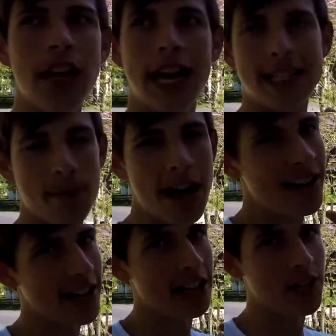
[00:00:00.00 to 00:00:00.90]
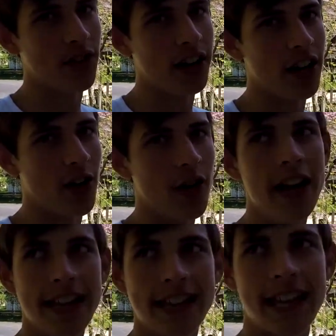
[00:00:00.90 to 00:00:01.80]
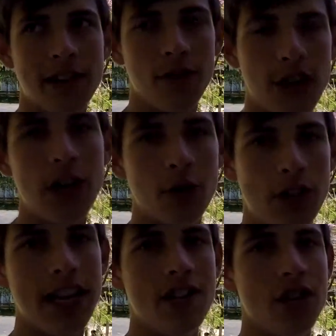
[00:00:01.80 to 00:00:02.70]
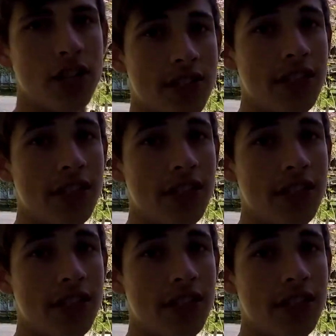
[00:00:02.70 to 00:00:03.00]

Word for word: as I'm editing this video, that the video did it justice.